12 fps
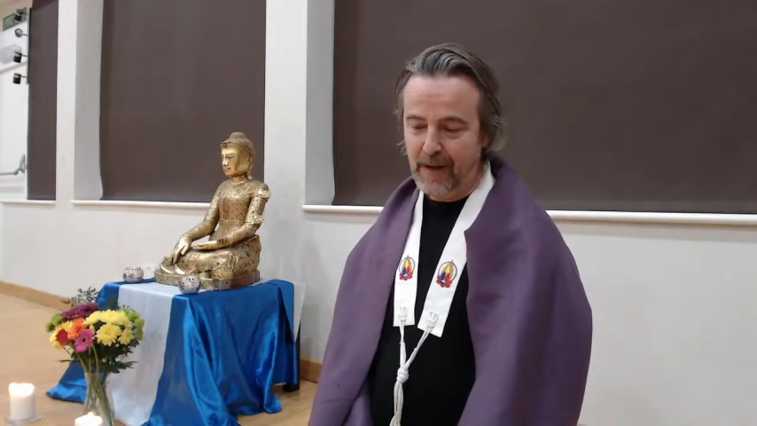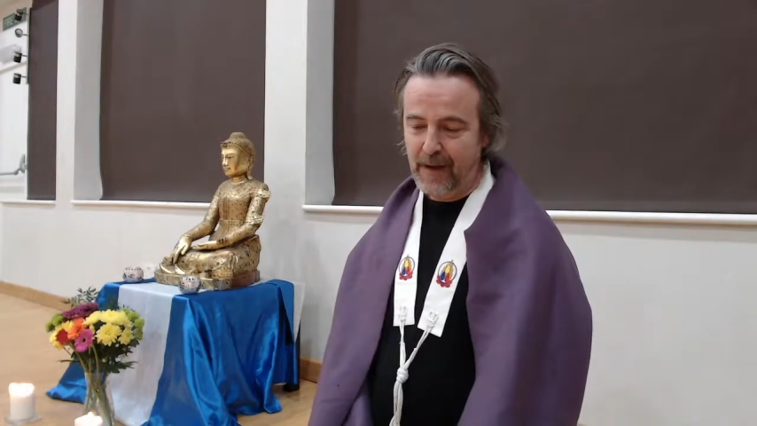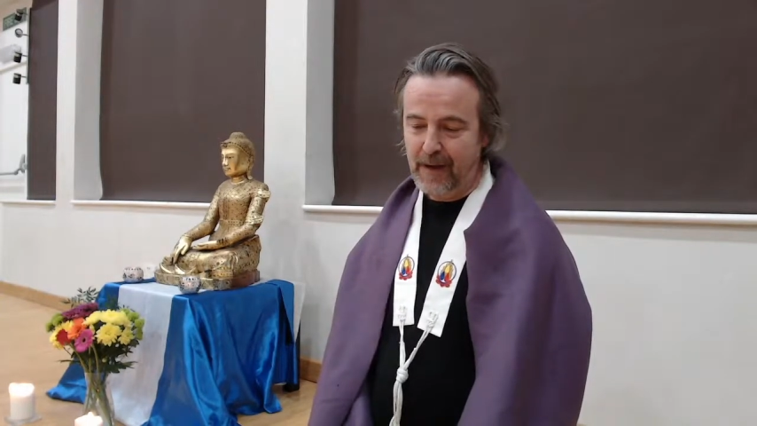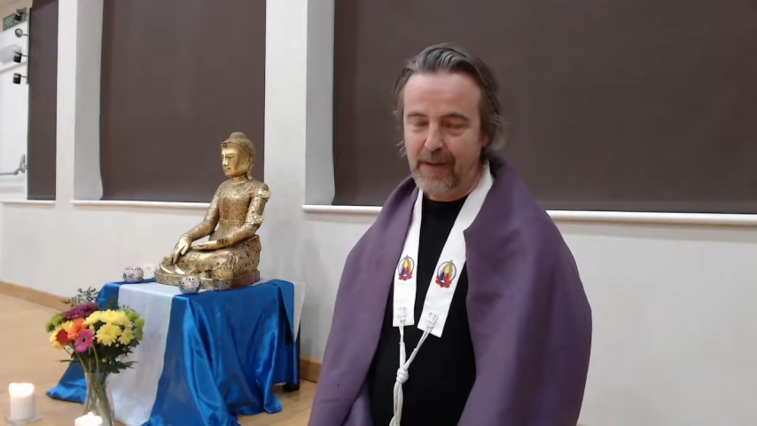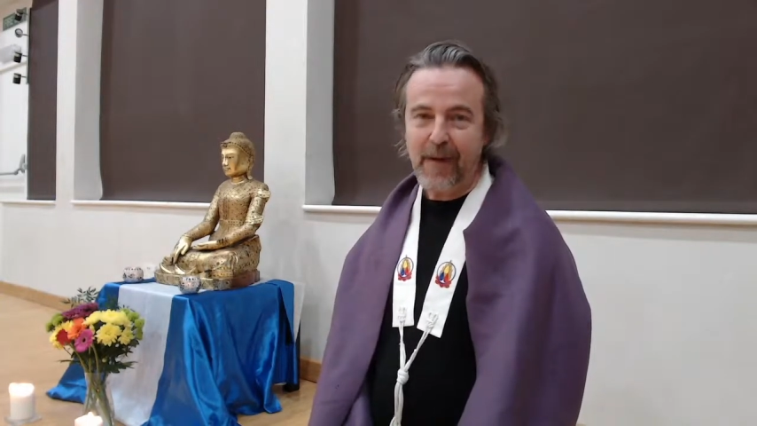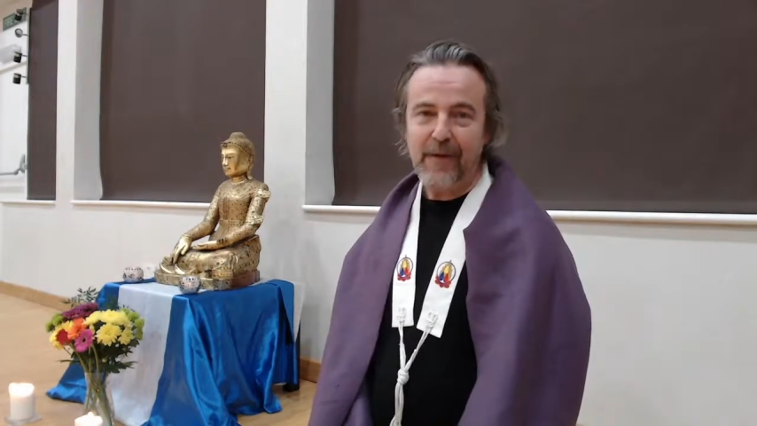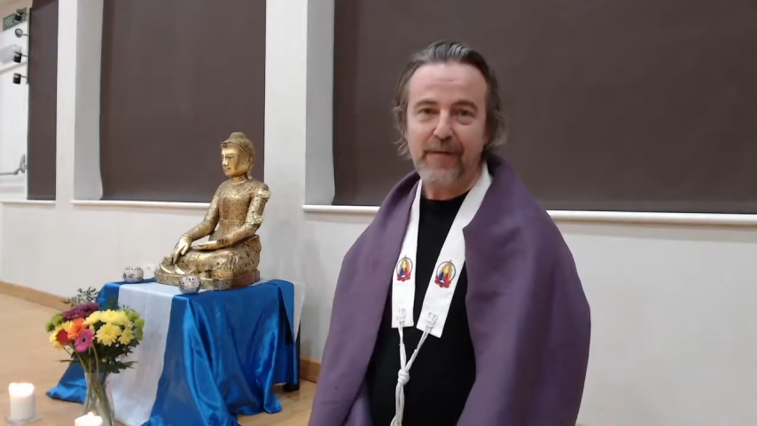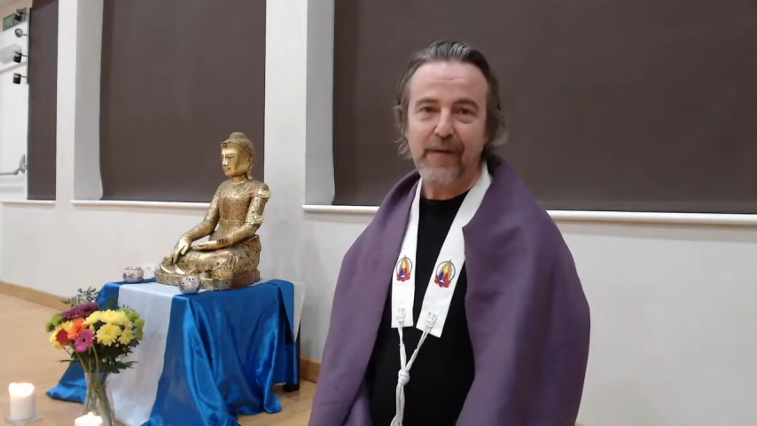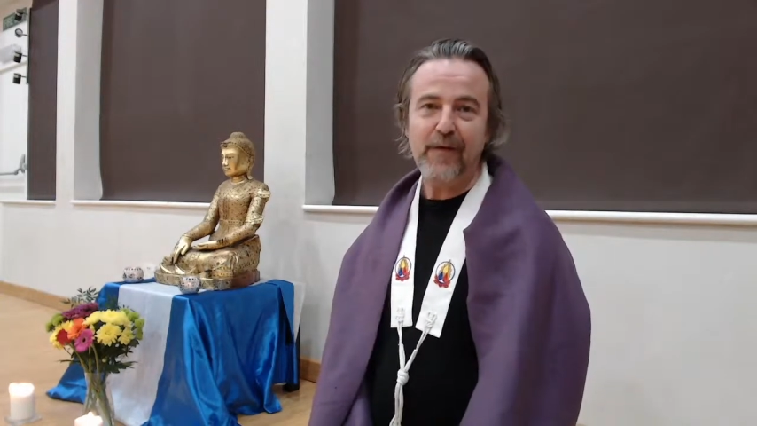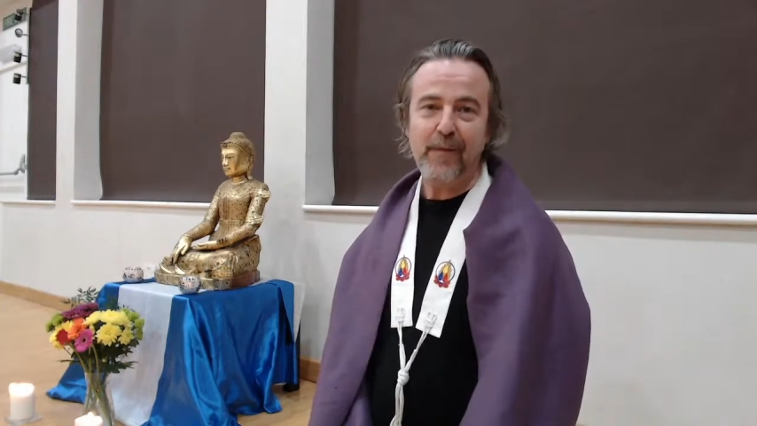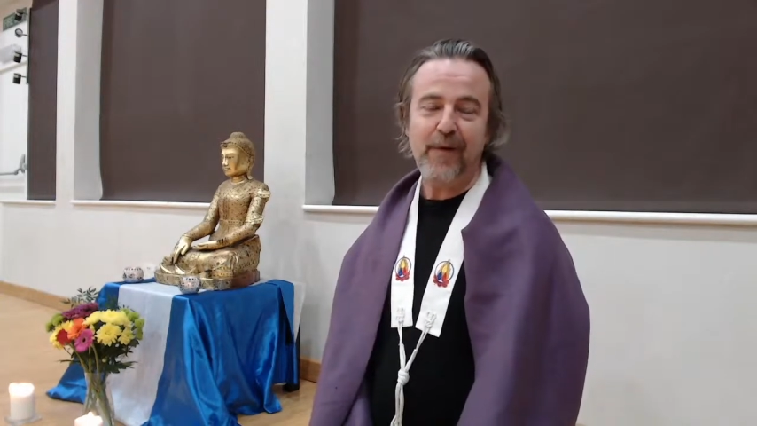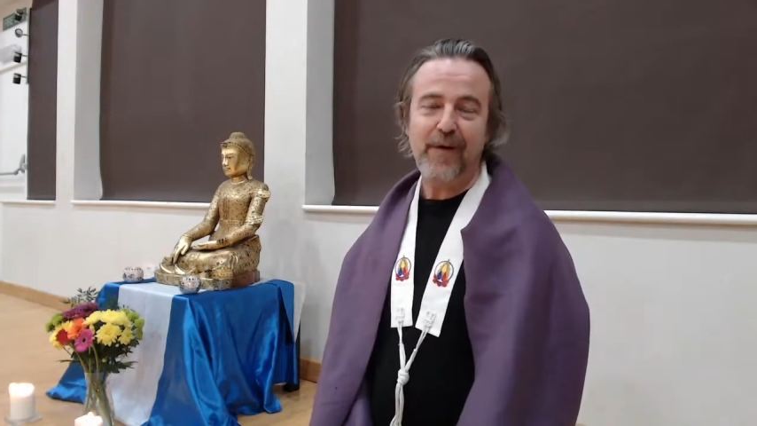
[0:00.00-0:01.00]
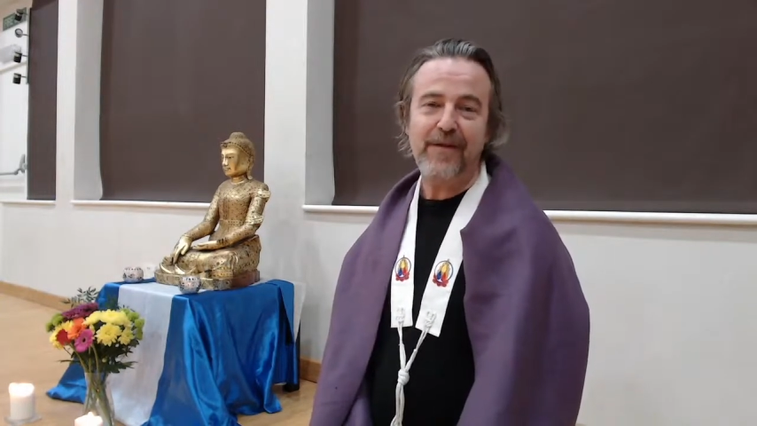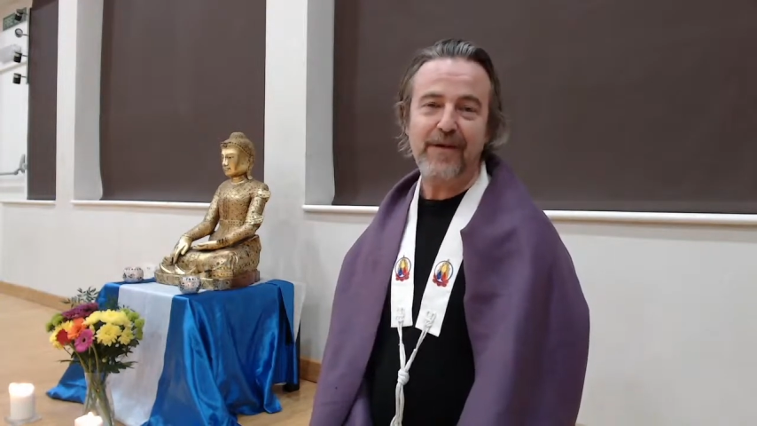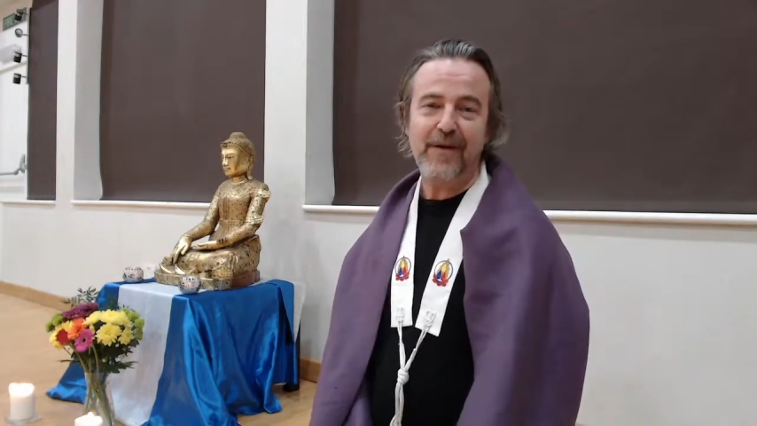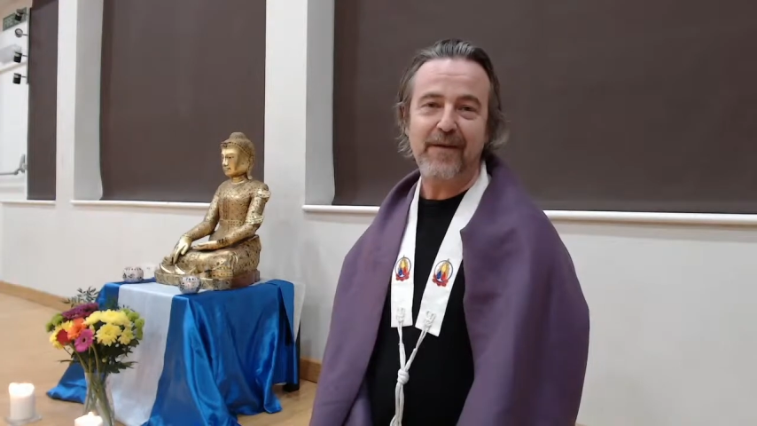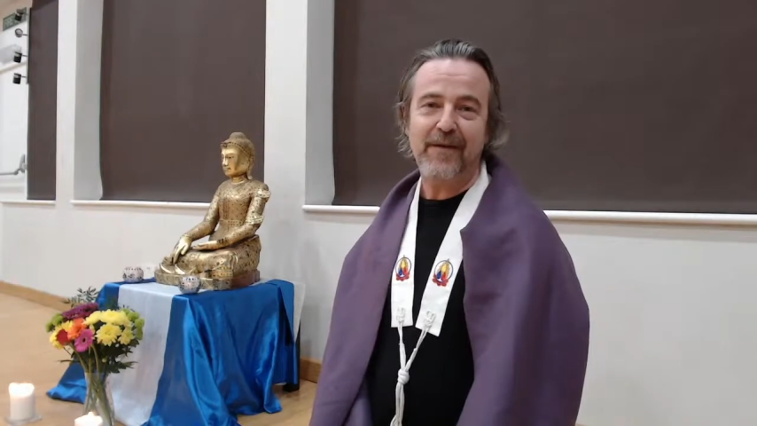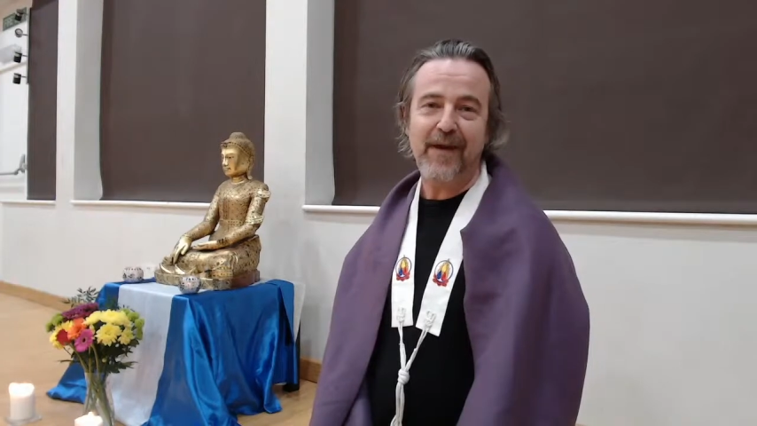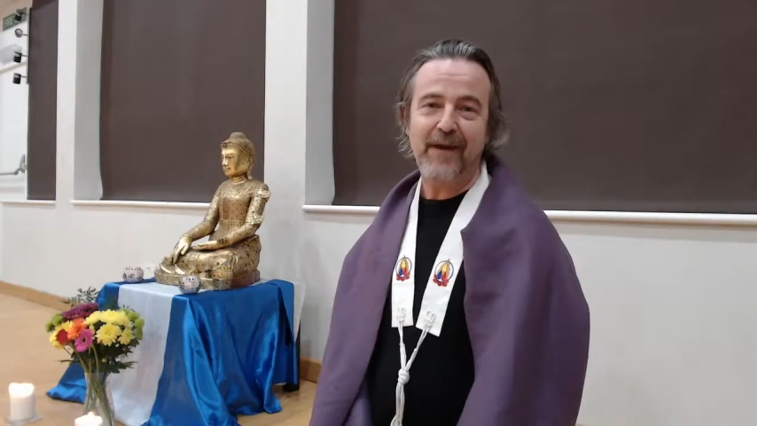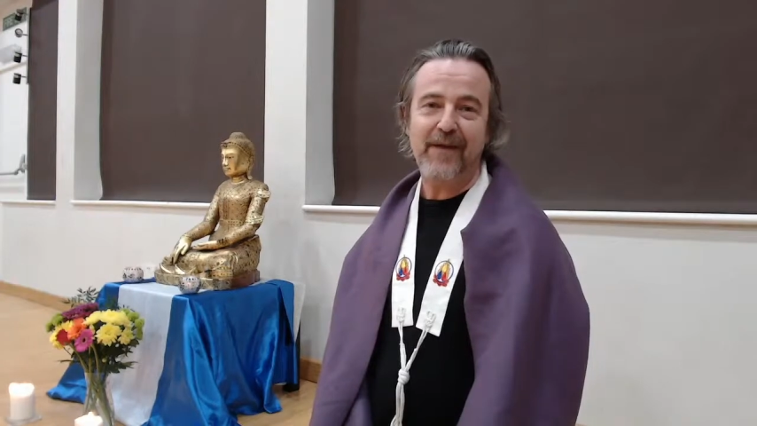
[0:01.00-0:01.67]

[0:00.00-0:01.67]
Mindfulness of breathing, you could say,